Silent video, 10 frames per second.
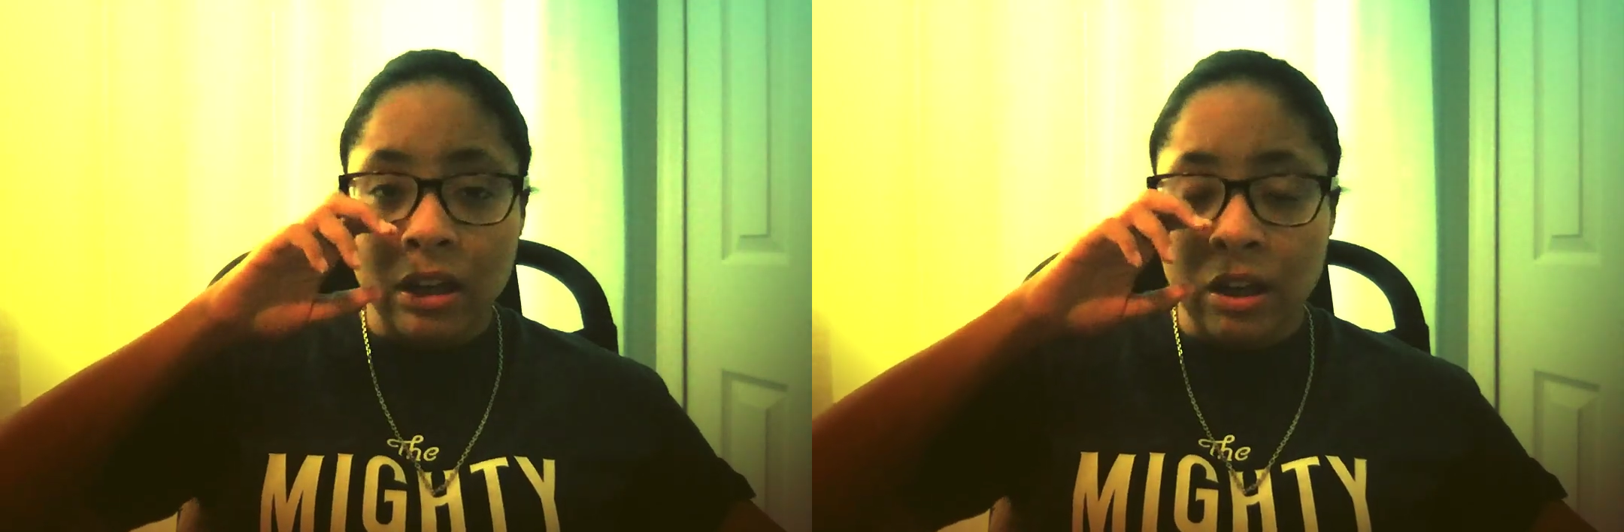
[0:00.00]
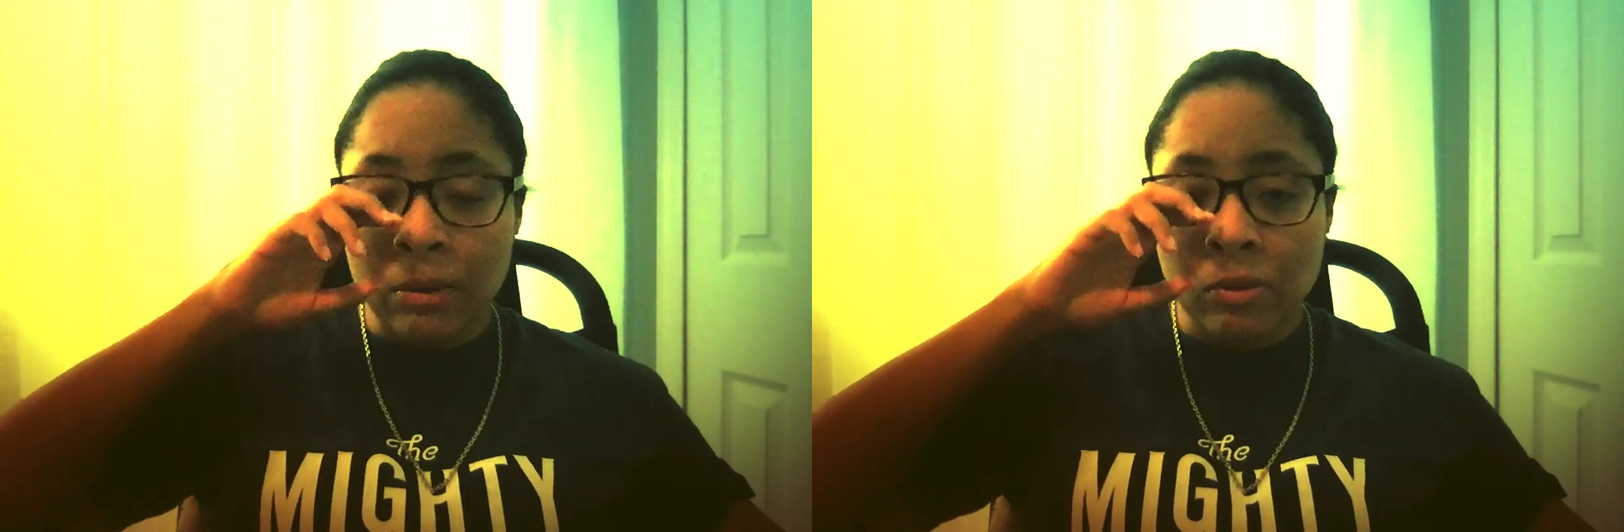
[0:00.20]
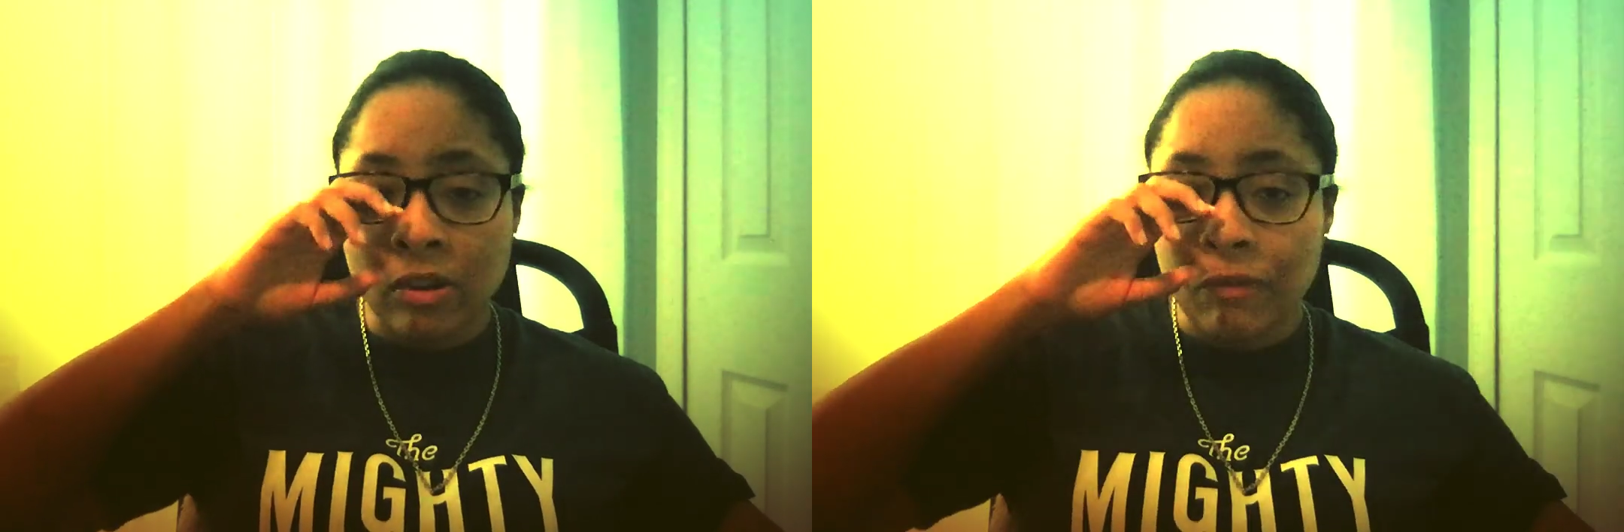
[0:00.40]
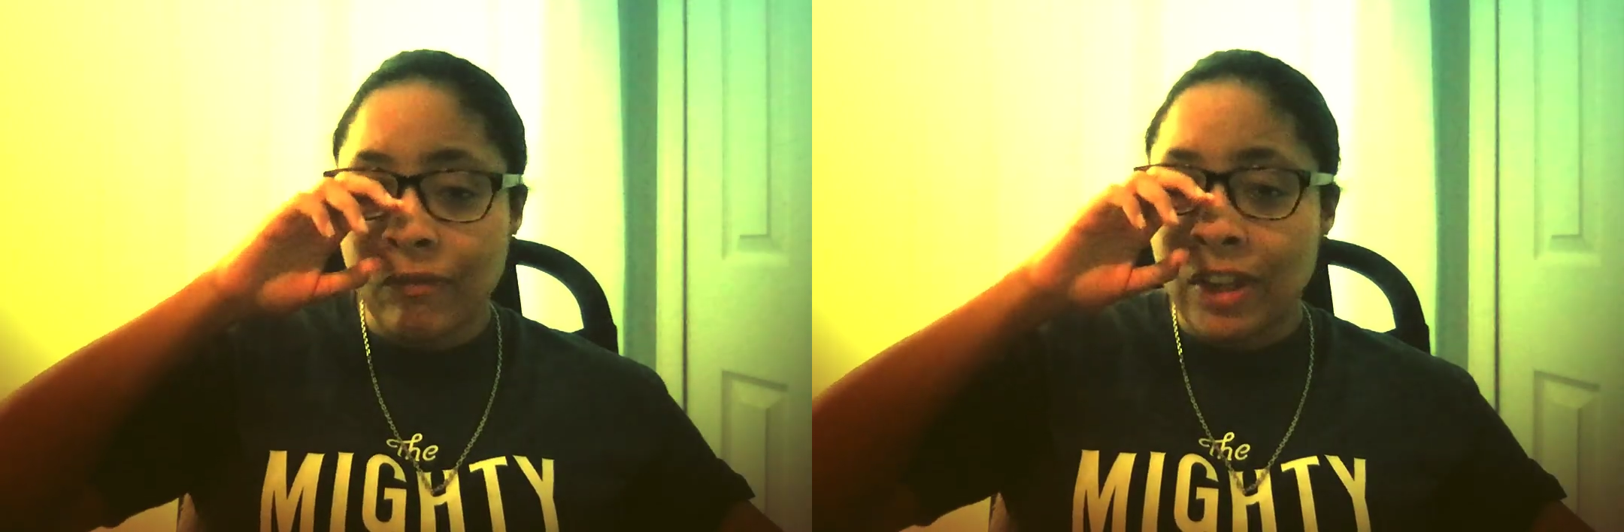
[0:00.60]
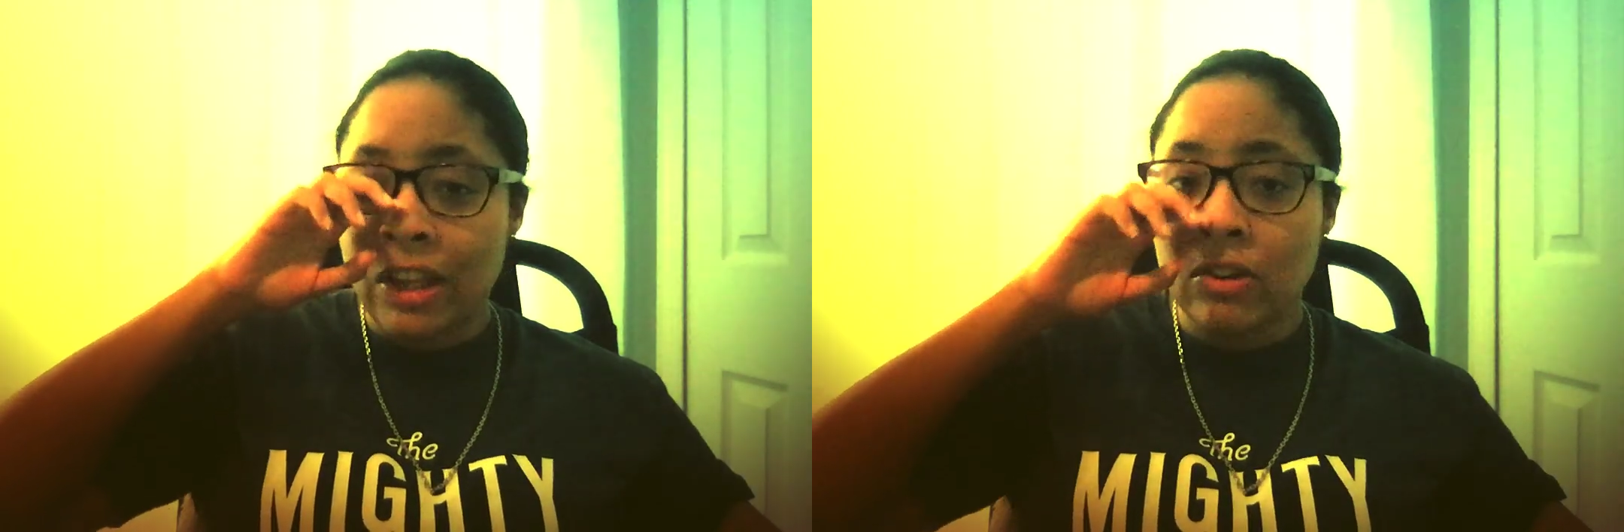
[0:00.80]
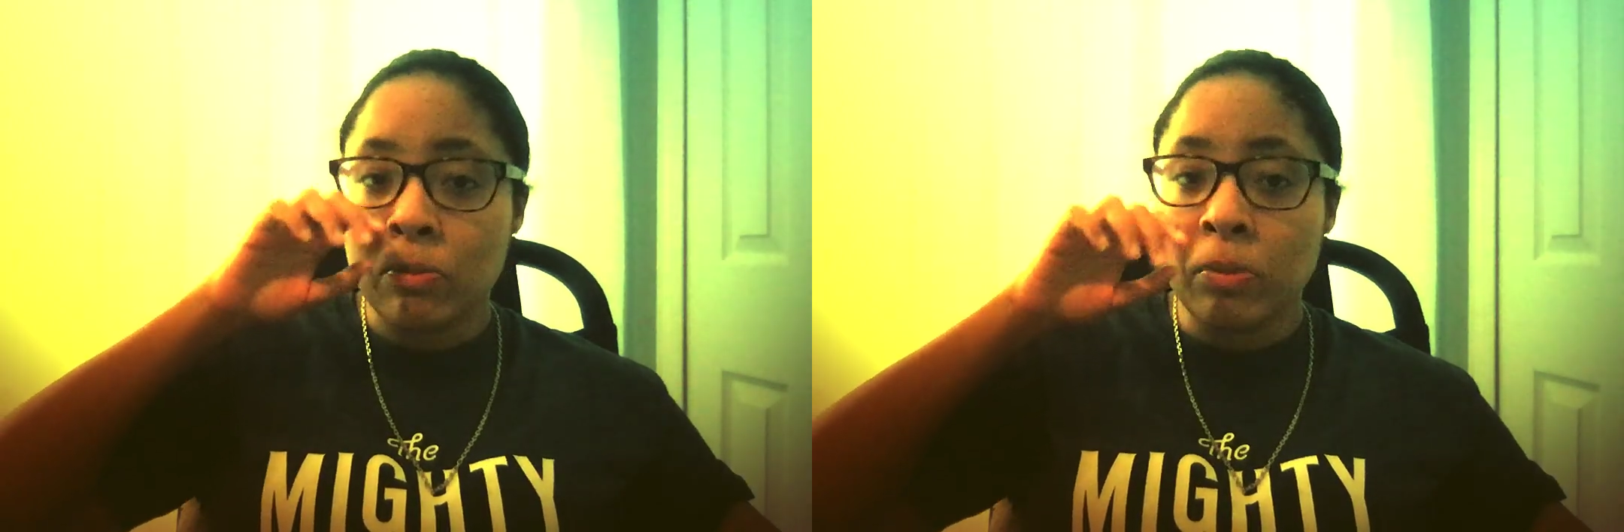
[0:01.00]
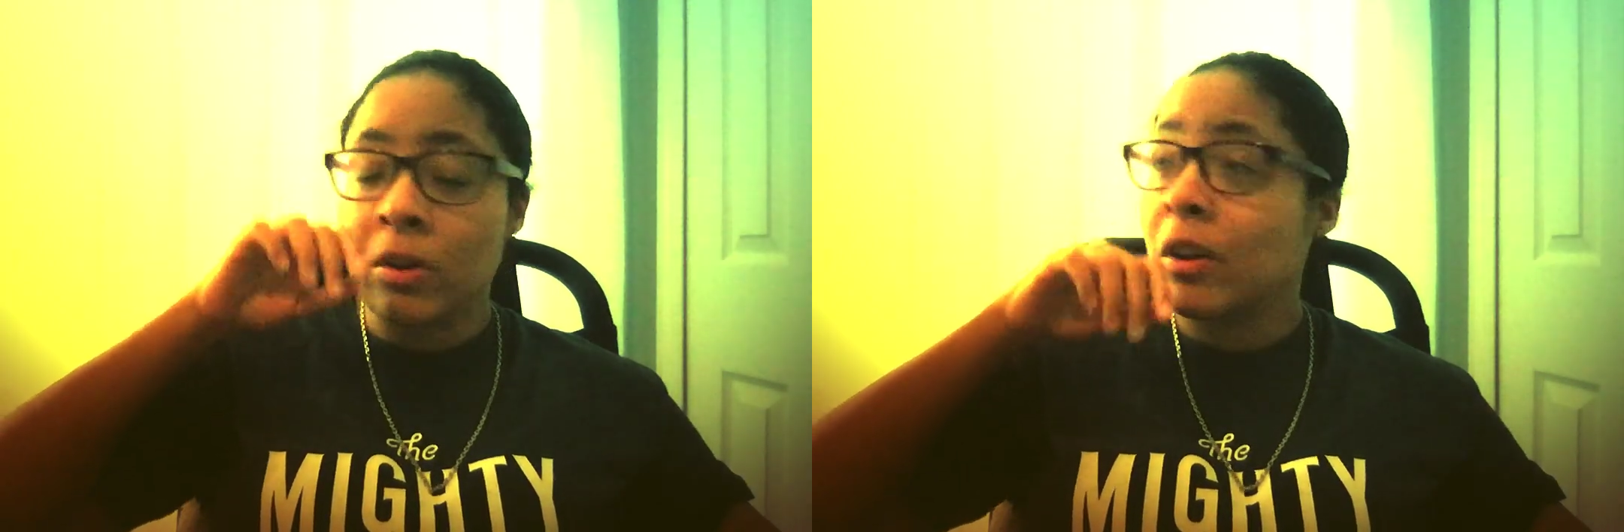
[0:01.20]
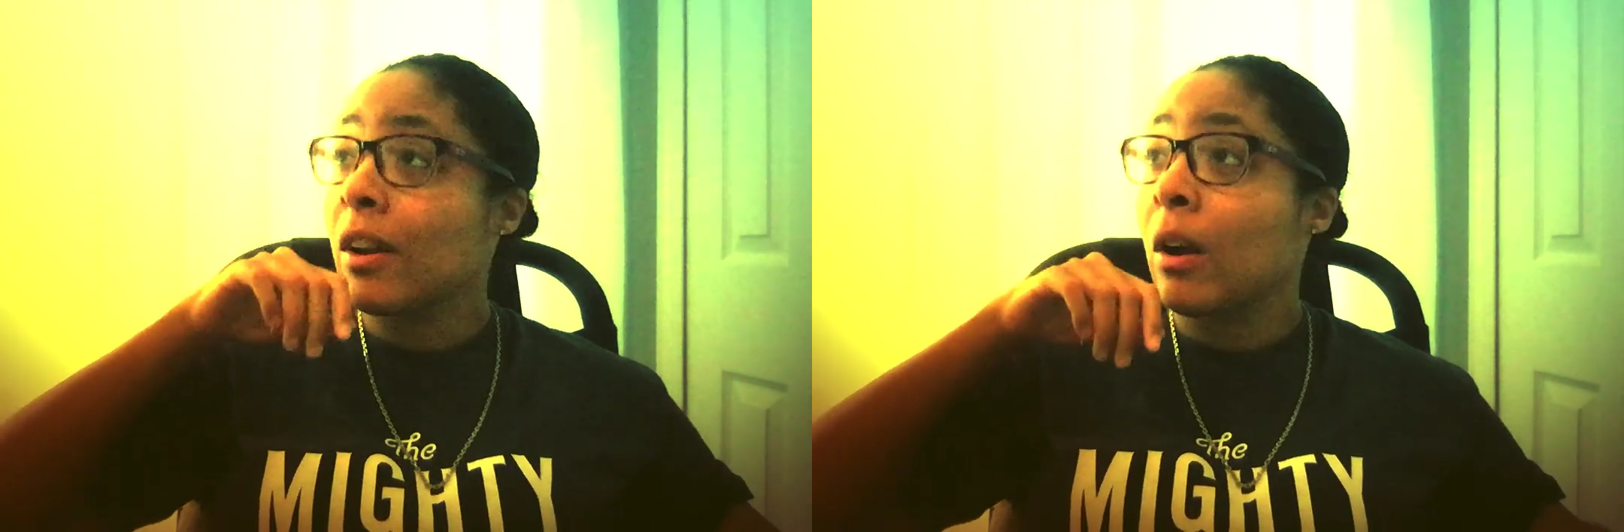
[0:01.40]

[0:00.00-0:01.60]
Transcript: I was on Facebook.